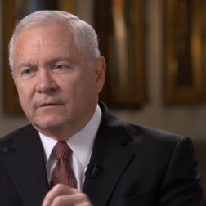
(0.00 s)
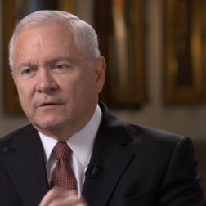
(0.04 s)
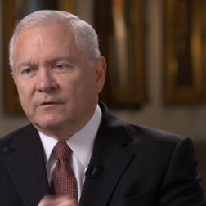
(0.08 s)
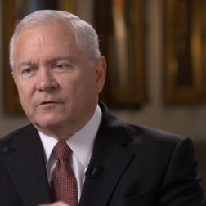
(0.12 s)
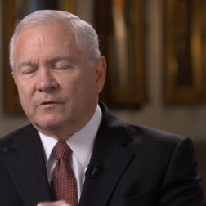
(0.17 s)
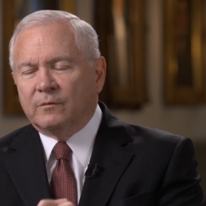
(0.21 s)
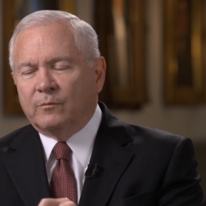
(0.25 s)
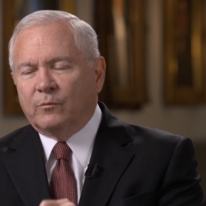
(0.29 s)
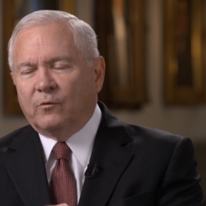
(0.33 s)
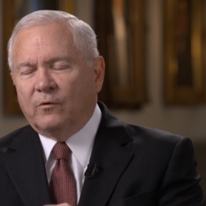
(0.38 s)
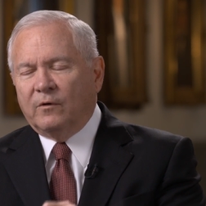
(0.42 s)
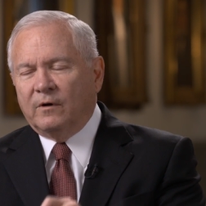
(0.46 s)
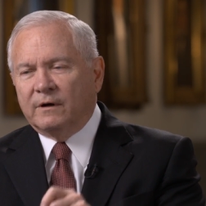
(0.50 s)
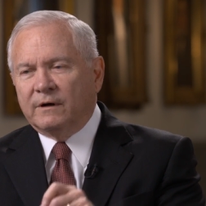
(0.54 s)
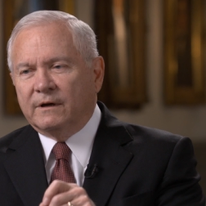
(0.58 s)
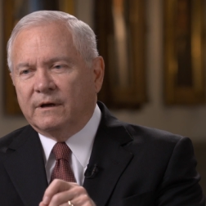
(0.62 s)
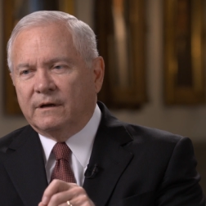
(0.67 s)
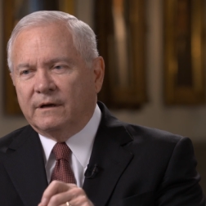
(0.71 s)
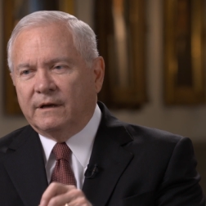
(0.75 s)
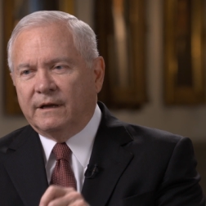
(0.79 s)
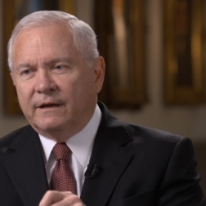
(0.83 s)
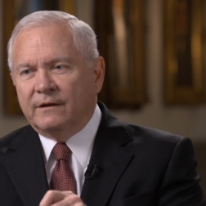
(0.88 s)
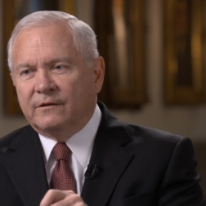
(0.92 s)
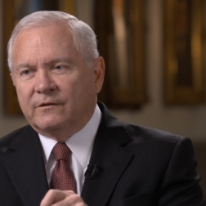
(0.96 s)
the
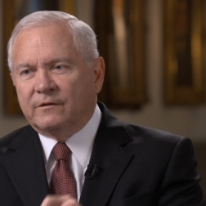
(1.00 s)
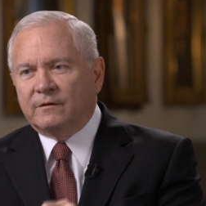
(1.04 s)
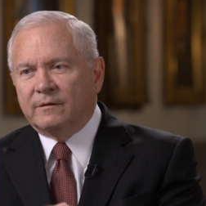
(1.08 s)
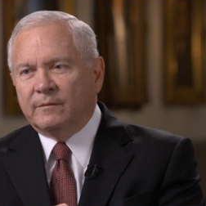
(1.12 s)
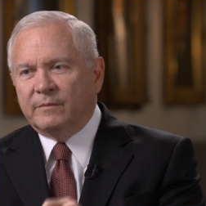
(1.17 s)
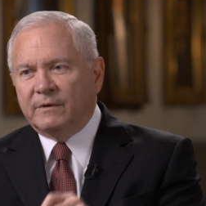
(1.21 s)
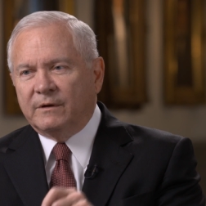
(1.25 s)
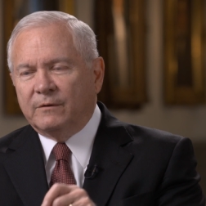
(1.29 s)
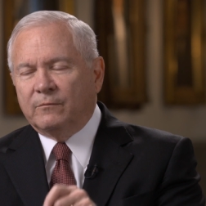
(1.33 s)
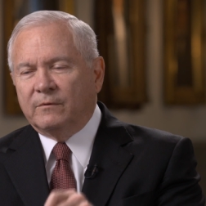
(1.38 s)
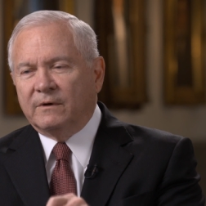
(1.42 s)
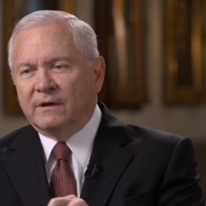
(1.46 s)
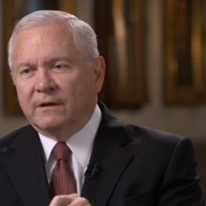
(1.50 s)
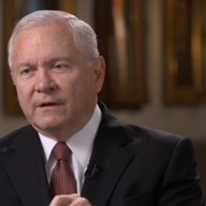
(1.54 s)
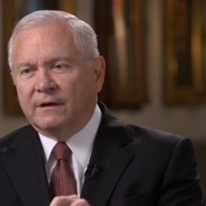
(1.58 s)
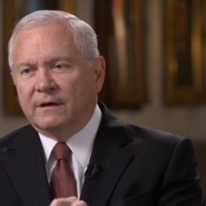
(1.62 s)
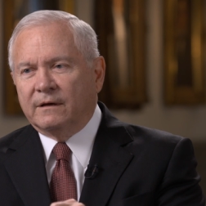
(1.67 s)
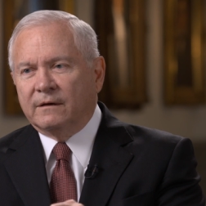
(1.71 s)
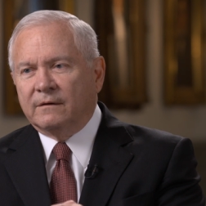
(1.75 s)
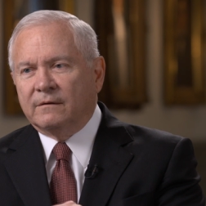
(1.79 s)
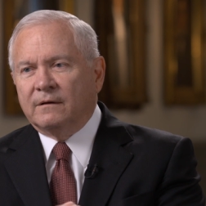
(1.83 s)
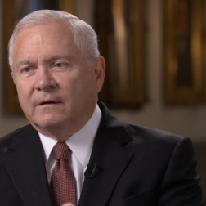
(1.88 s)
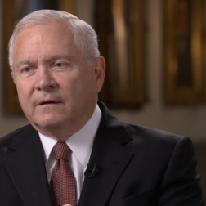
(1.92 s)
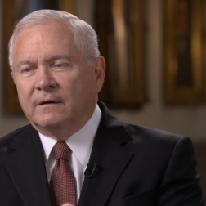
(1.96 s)
subordinate needs to be
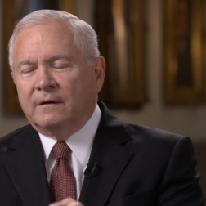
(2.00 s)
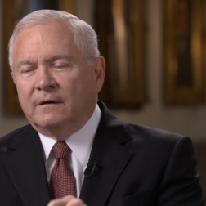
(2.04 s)
willing